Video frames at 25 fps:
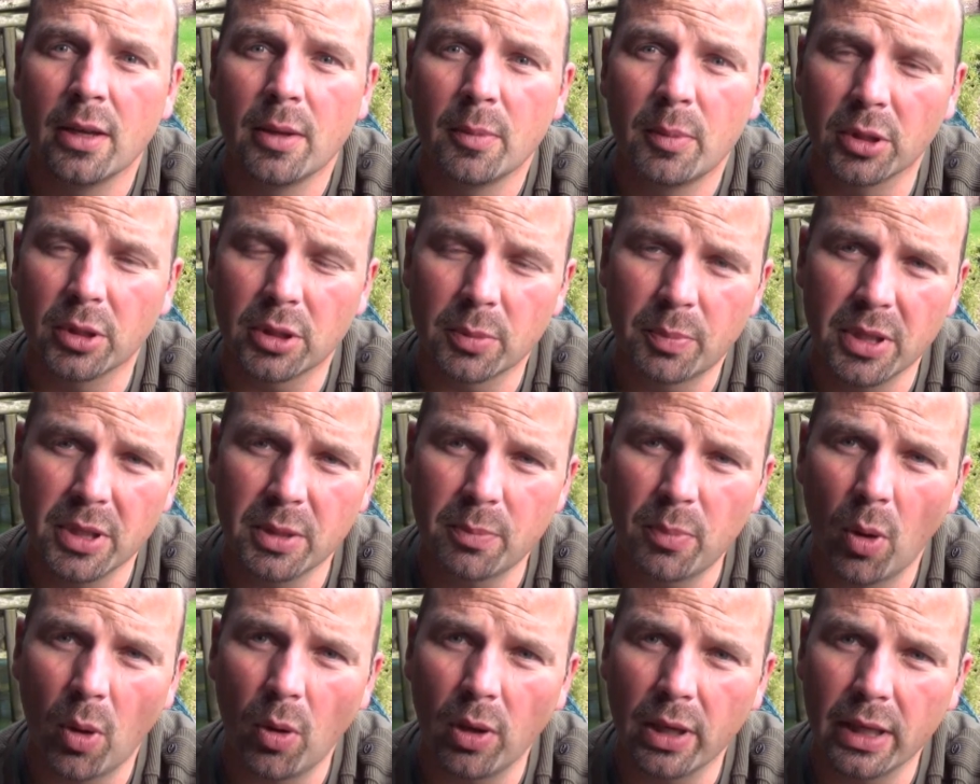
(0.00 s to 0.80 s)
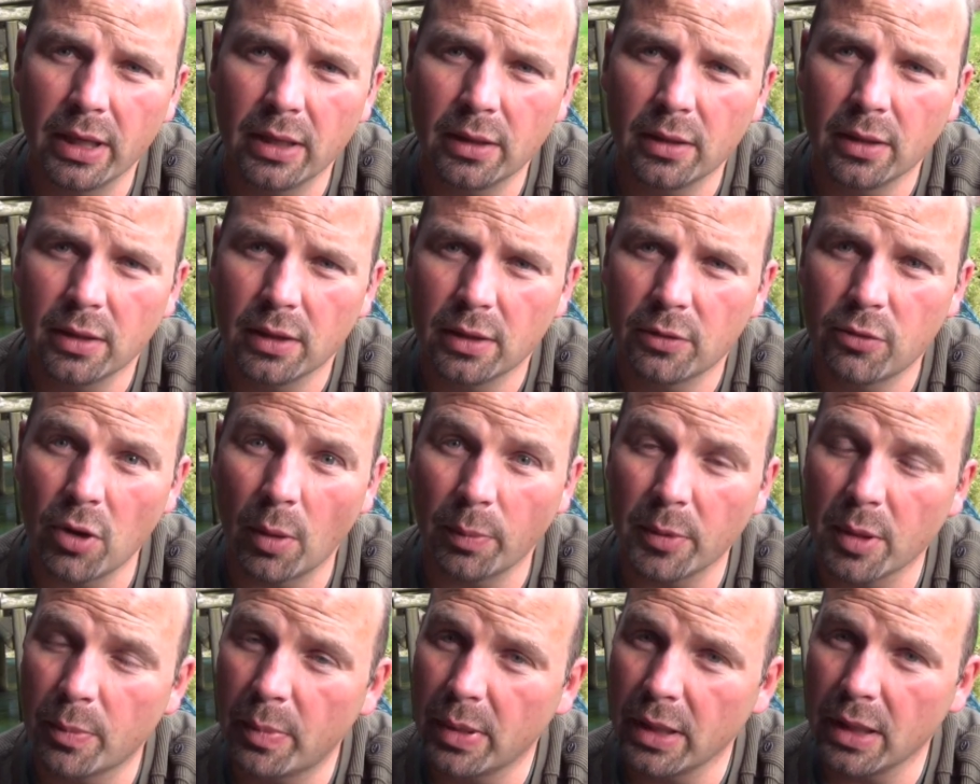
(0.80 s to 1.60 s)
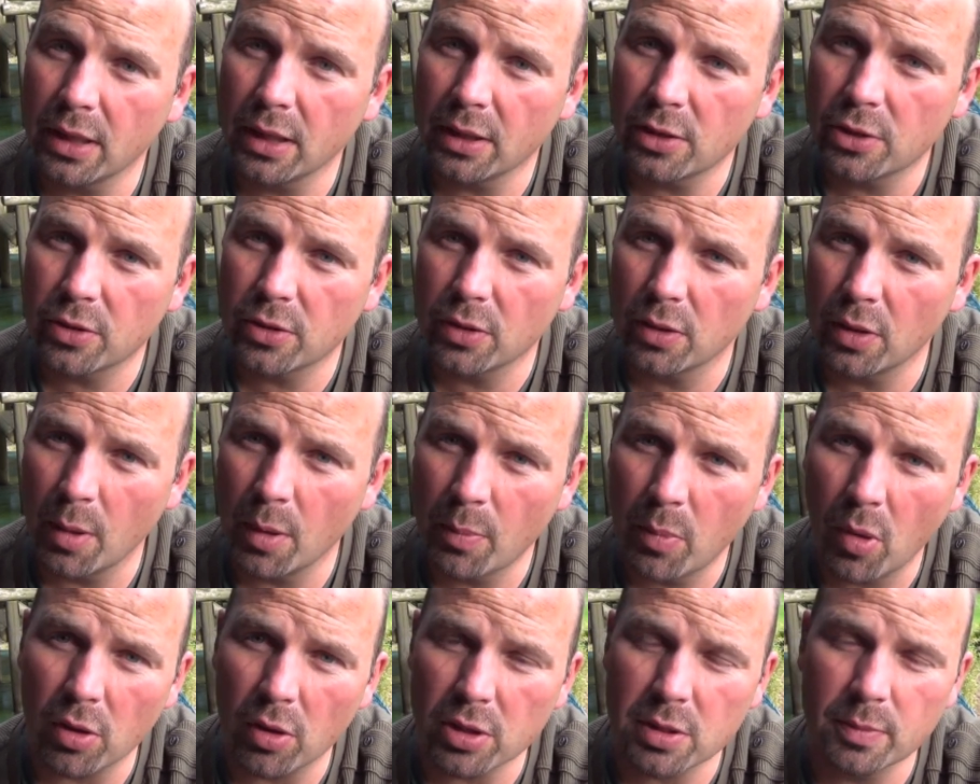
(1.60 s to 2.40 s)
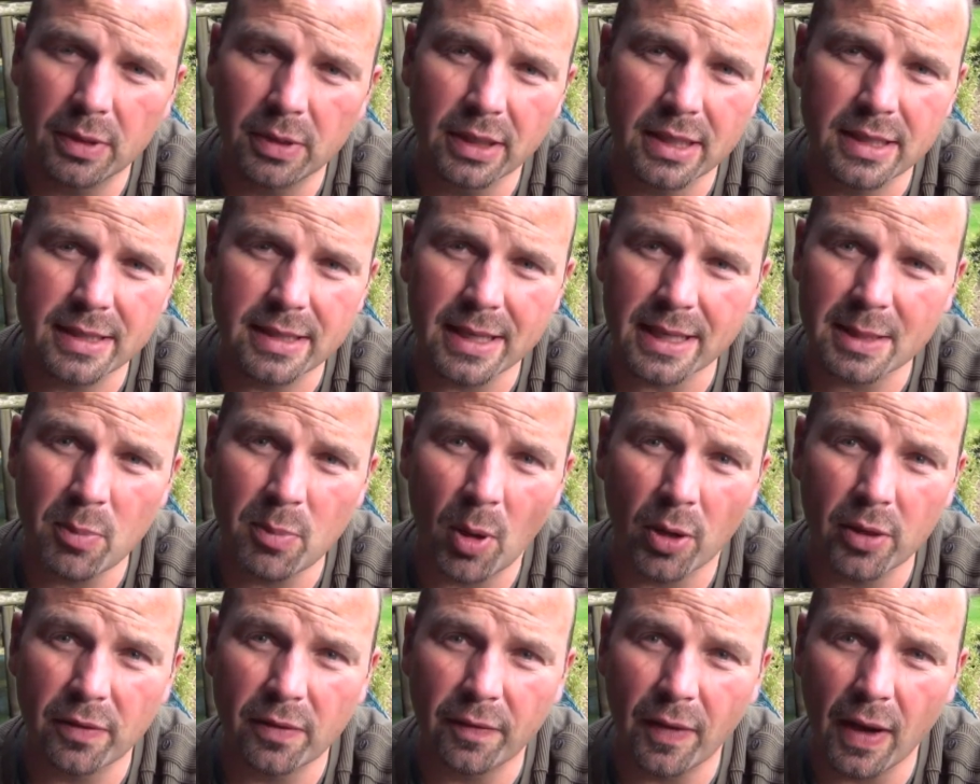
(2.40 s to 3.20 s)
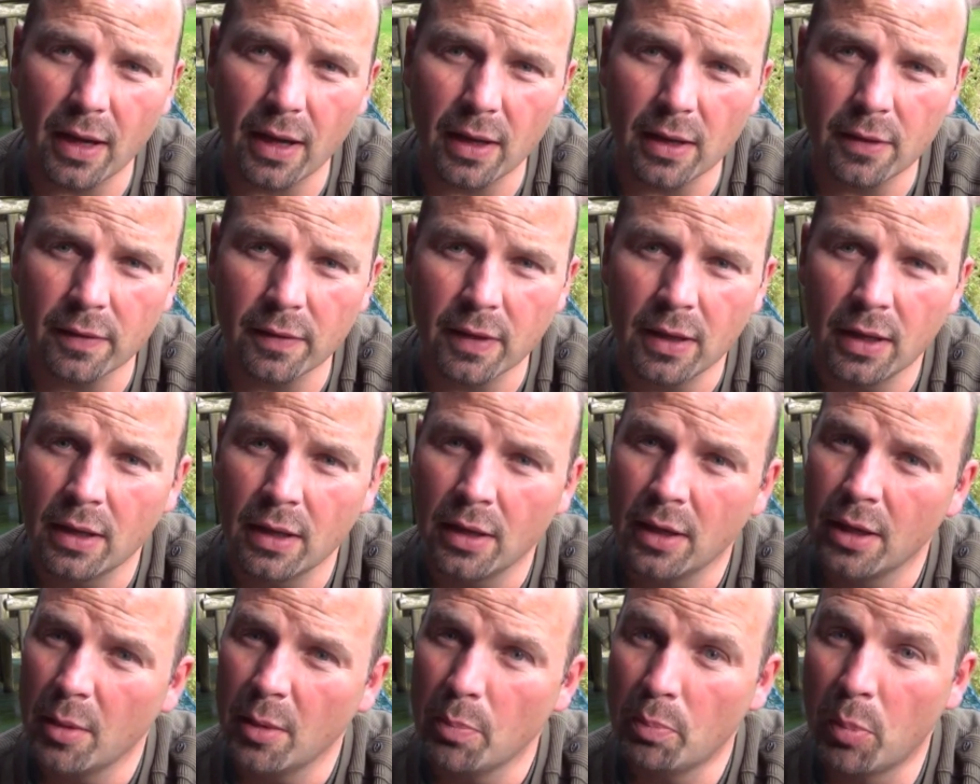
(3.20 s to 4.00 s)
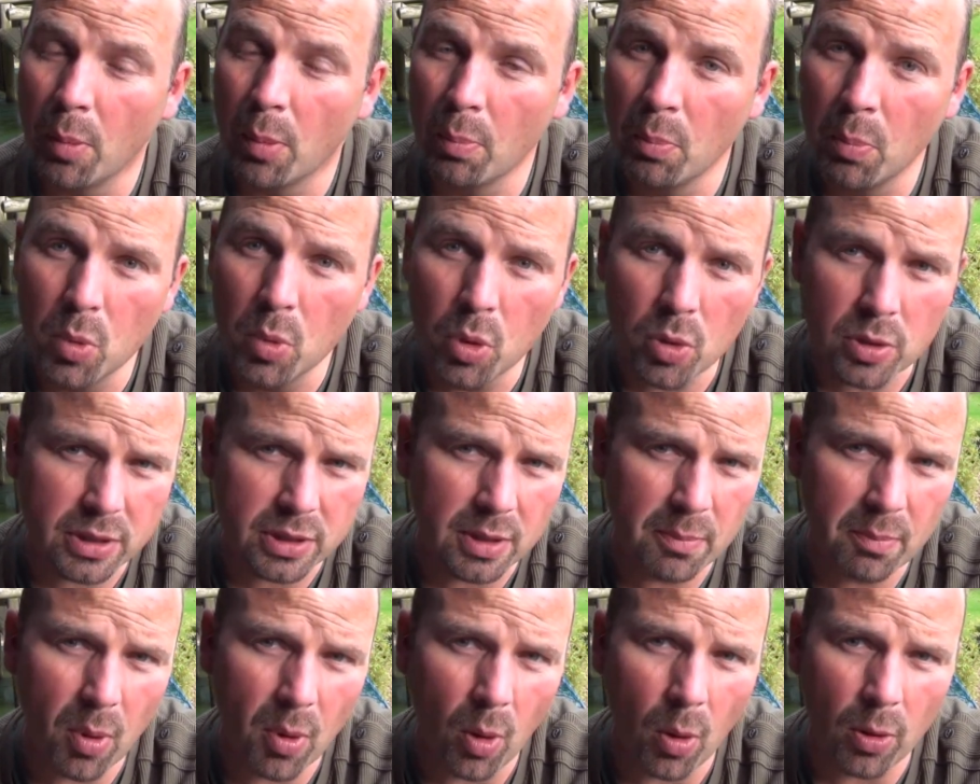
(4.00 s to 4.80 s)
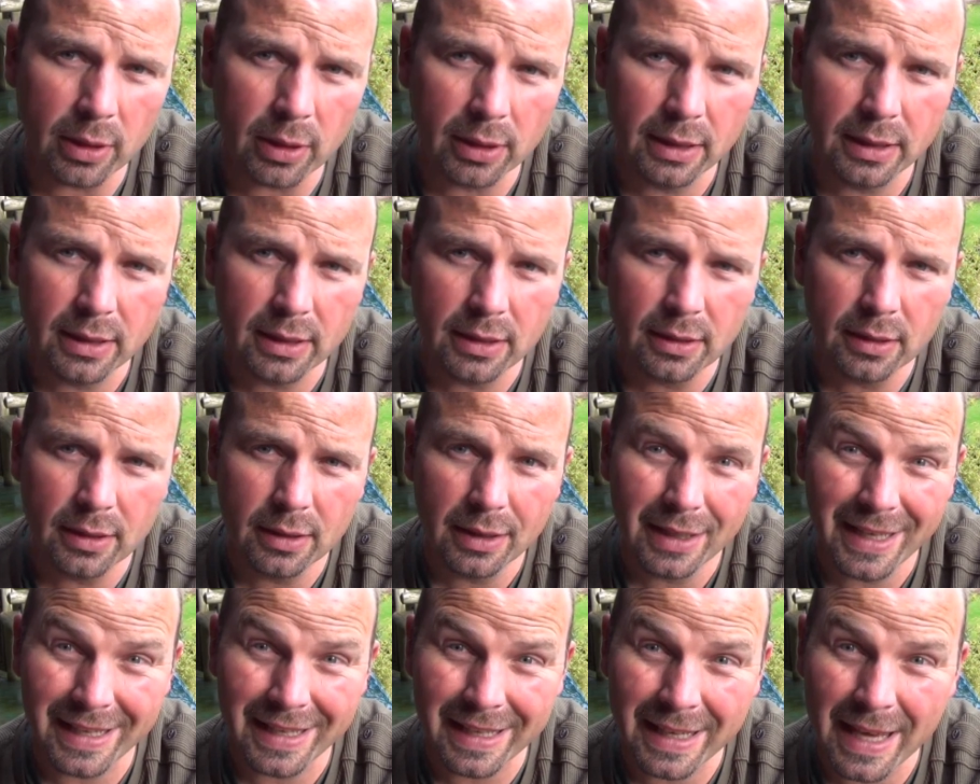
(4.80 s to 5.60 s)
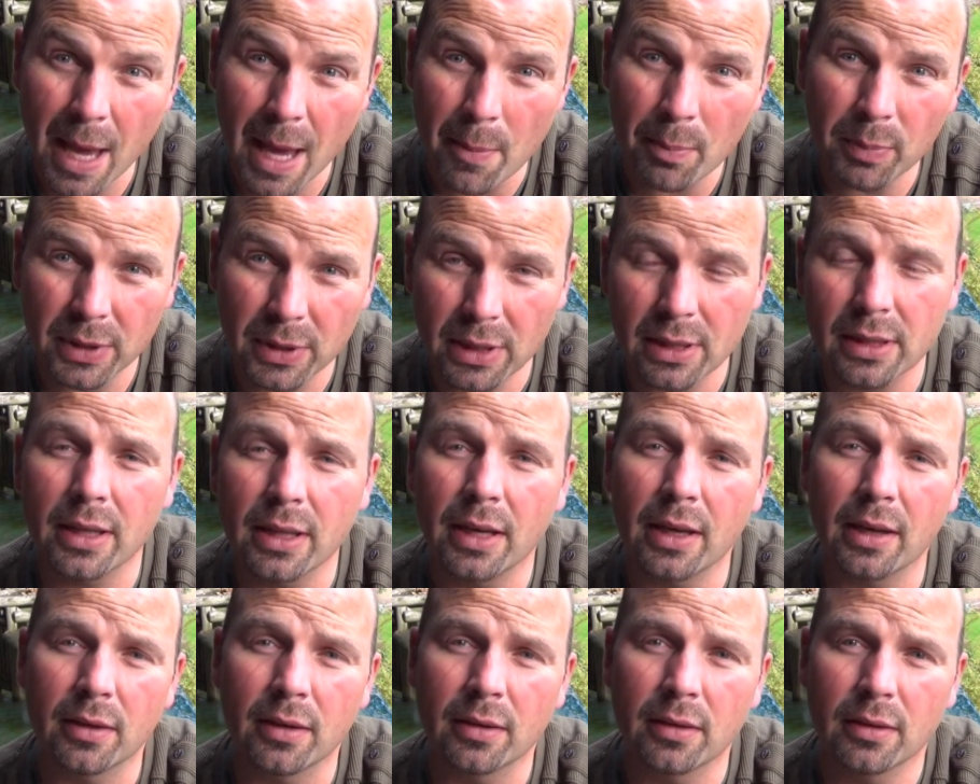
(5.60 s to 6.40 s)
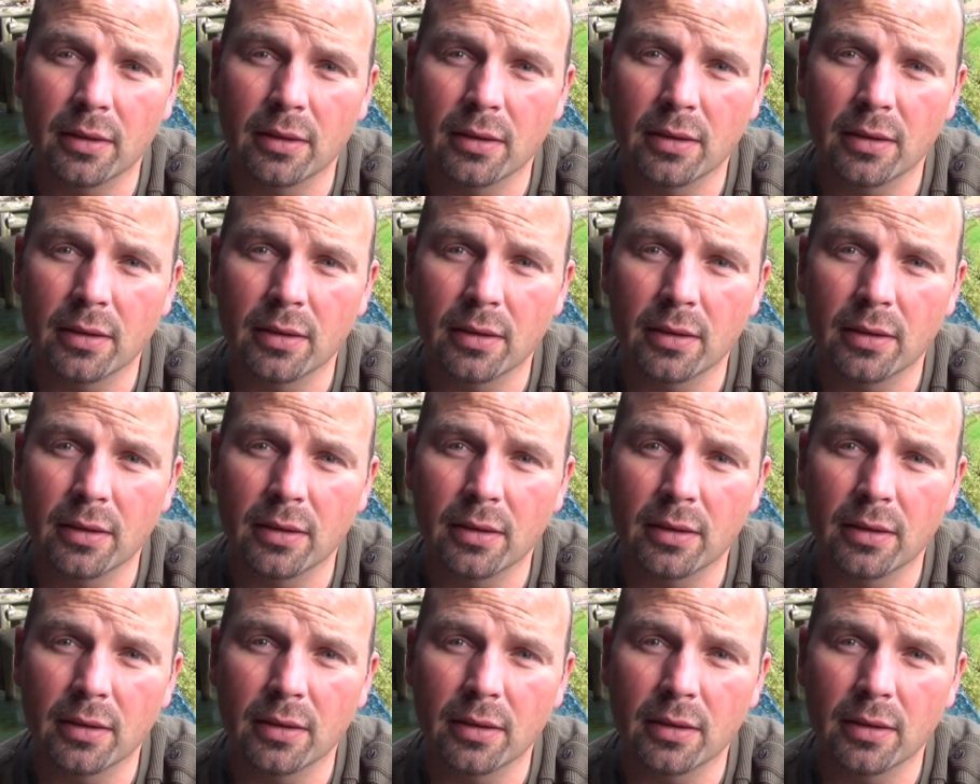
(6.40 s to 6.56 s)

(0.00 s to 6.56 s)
Put the peat ball in, dropped the pH to approximately 6.5, but most importantly it kept it there,